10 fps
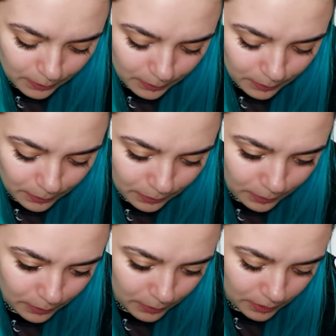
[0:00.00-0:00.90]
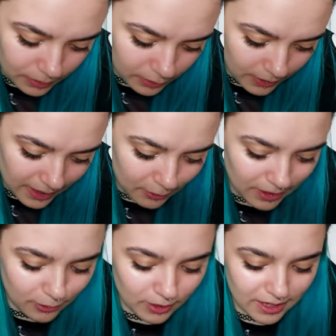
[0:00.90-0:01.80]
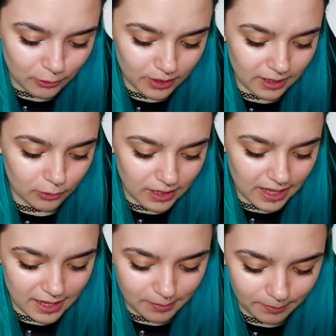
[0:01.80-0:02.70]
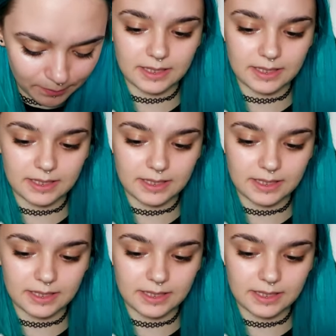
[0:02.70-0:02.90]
Ooh. Okay, okay, okay, okay, okay.